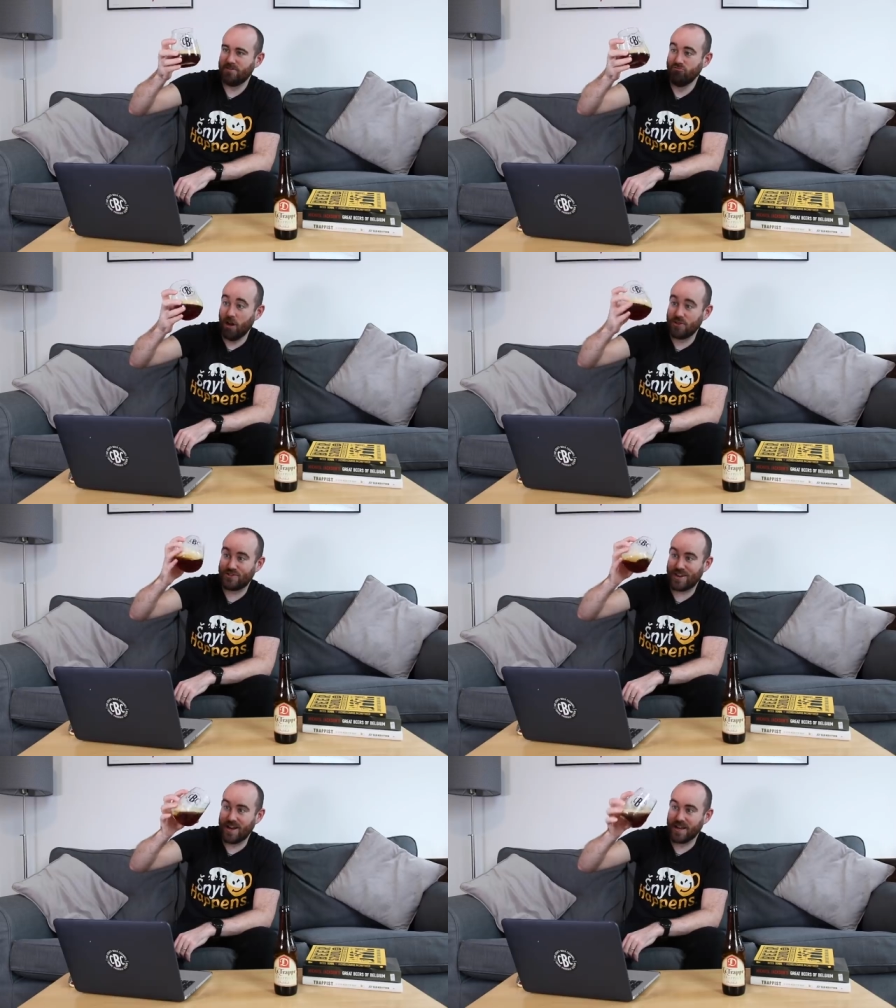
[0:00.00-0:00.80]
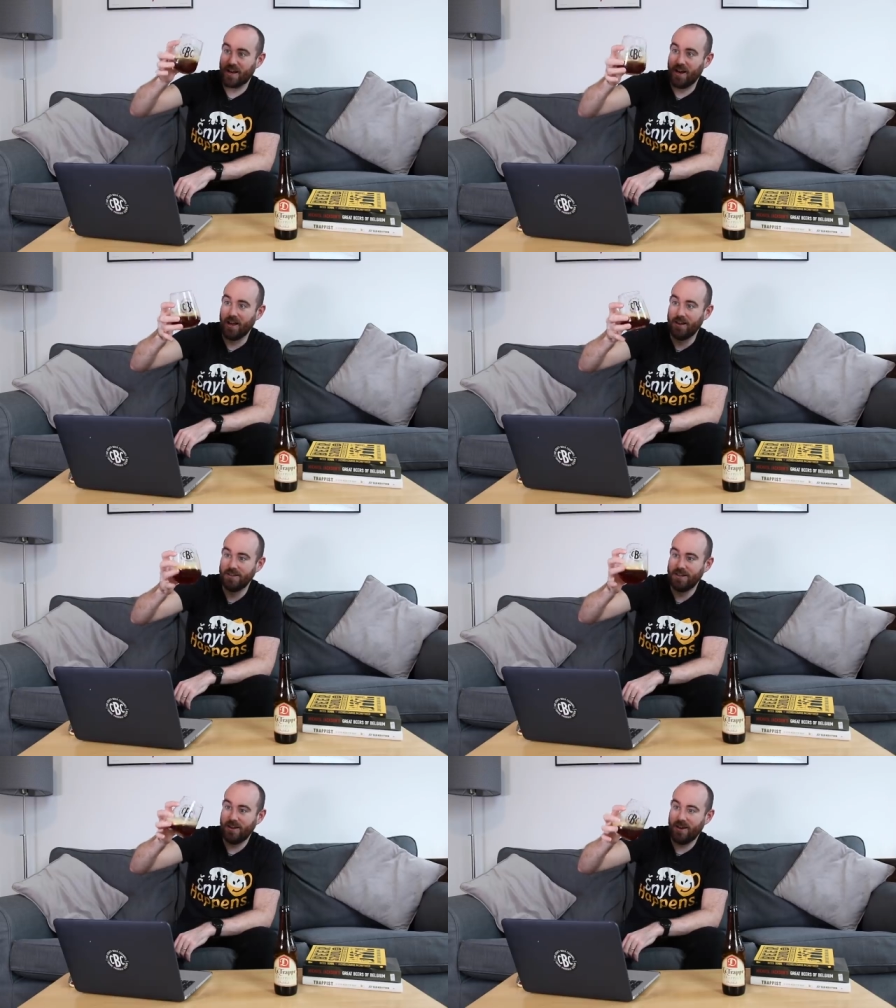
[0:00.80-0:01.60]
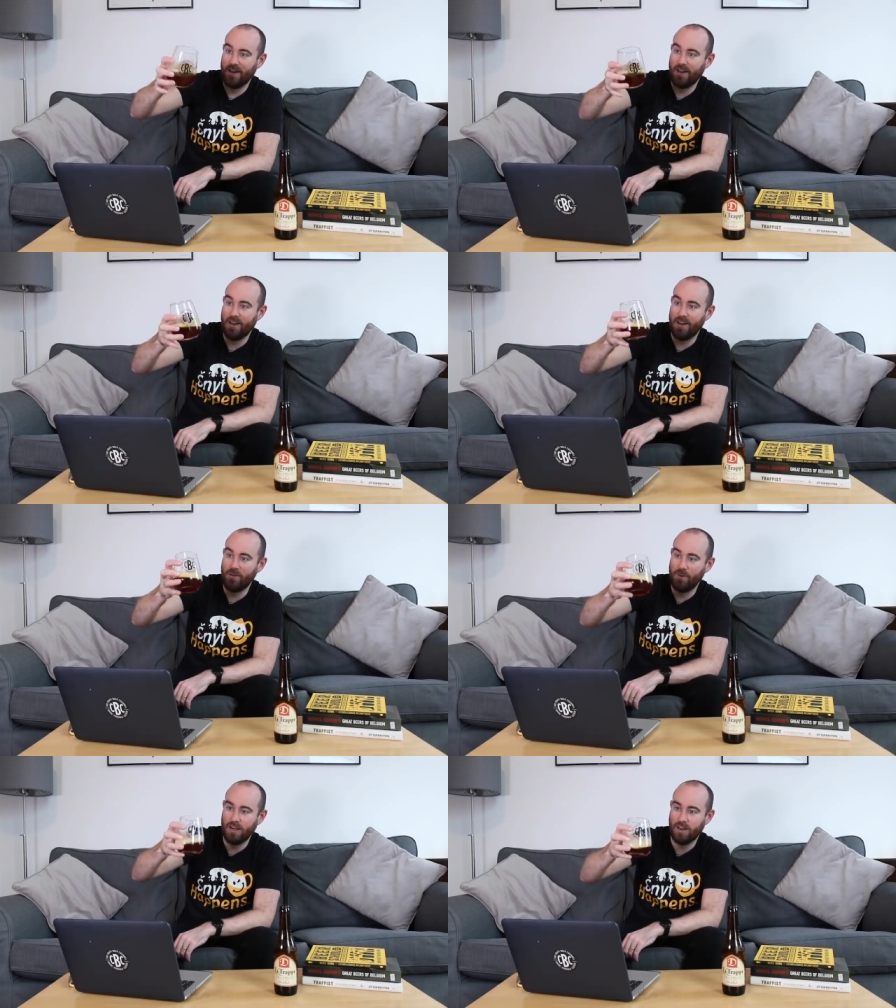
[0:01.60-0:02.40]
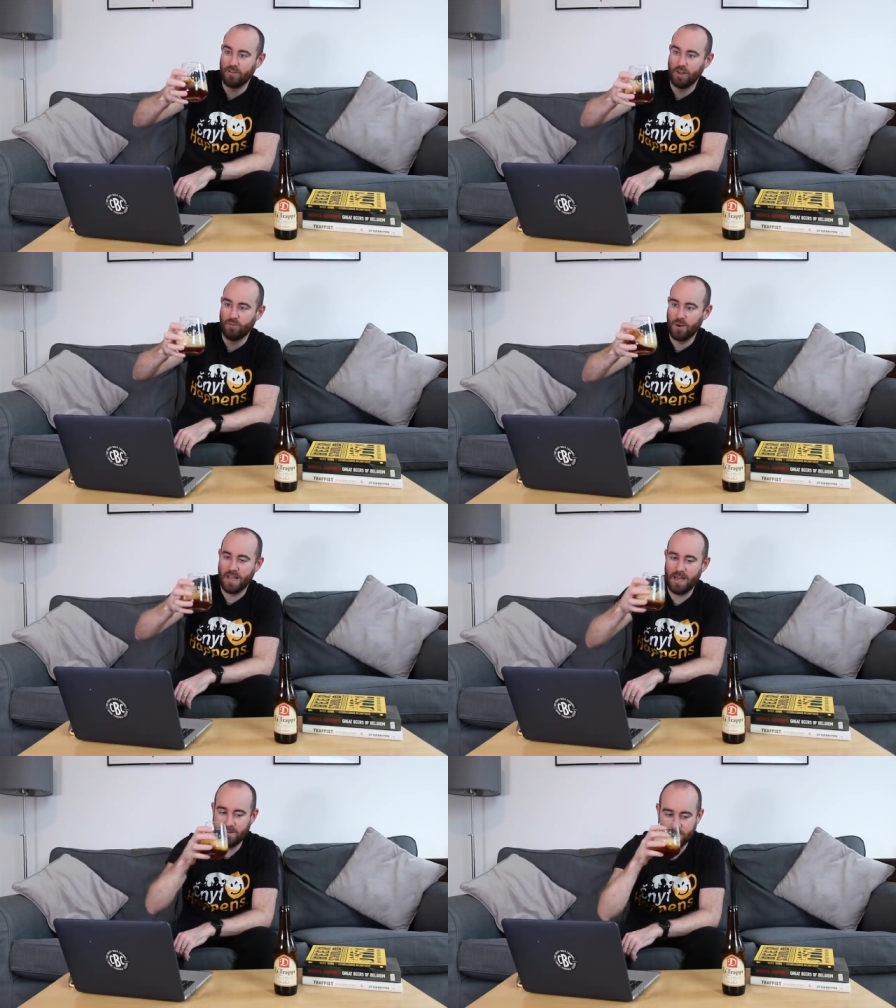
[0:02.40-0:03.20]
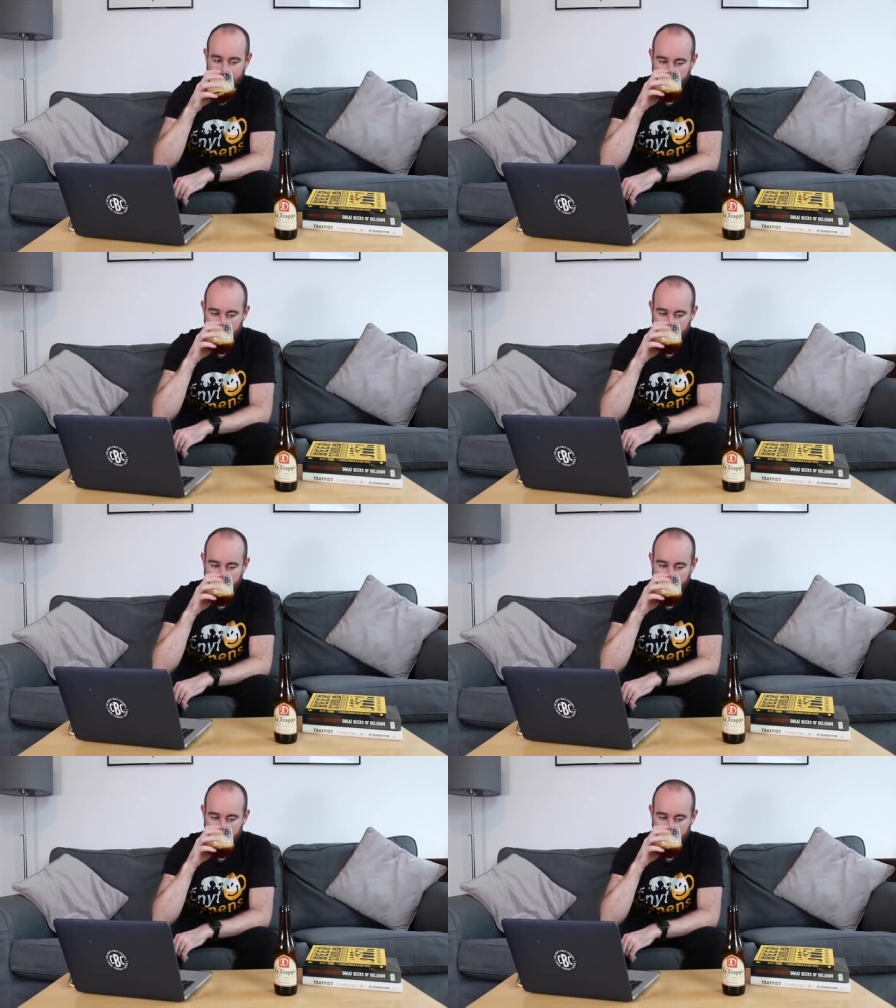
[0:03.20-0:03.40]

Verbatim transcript: rust kind of colour uh, and a really lovely off-white head.